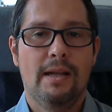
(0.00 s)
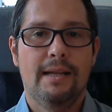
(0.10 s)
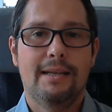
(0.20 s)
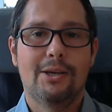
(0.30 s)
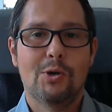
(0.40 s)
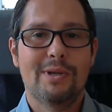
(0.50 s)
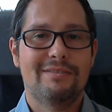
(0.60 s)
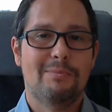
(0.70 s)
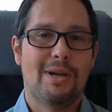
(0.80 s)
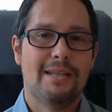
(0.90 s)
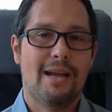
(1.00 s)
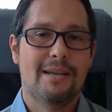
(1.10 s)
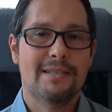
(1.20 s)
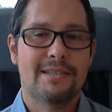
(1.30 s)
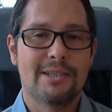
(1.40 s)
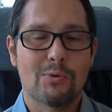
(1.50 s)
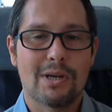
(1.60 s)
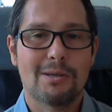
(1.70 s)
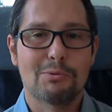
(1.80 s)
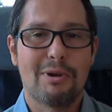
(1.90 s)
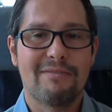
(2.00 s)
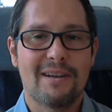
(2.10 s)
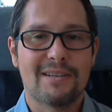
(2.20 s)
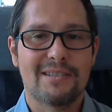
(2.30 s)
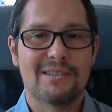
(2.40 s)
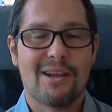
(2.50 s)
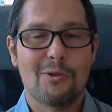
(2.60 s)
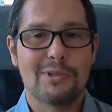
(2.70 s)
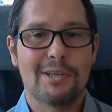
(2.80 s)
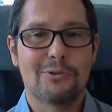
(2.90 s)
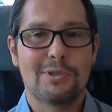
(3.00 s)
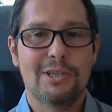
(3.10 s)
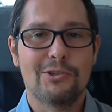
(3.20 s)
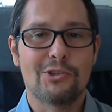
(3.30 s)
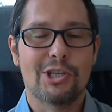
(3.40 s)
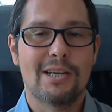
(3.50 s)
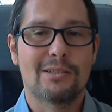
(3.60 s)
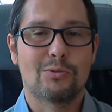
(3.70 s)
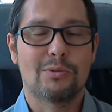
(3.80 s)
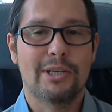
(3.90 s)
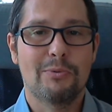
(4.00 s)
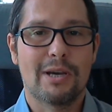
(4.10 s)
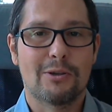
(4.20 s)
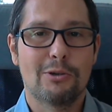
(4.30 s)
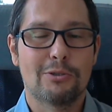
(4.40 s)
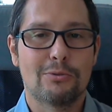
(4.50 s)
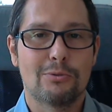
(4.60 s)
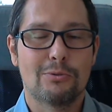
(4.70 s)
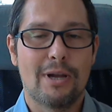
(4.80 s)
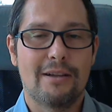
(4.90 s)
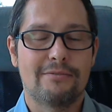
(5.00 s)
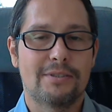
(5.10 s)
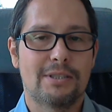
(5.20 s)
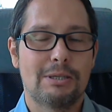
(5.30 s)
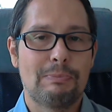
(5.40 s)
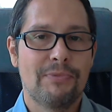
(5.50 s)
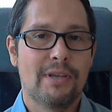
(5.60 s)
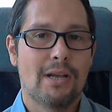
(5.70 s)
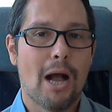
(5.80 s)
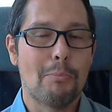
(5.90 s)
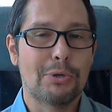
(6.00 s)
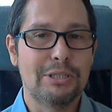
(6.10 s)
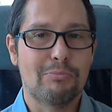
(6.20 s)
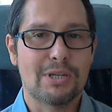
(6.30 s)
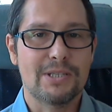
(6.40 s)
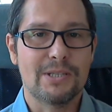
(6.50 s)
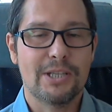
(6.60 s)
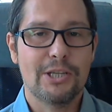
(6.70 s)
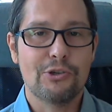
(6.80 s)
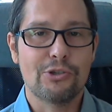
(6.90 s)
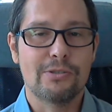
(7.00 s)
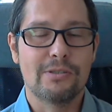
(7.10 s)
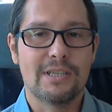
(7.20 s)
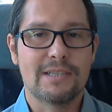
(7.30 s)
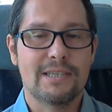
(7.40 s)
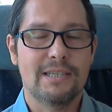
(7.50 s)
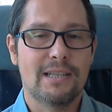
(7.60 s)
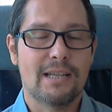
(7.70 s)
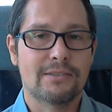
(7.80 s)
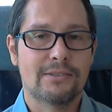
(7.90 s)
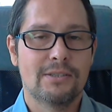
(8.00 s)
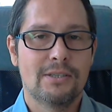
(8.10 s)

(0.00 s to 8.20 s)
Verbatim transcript: Hello everybody, Alex here. Welcome to my Finance and Accounting Education channel. Today we are going to have a company presentation. Let's say that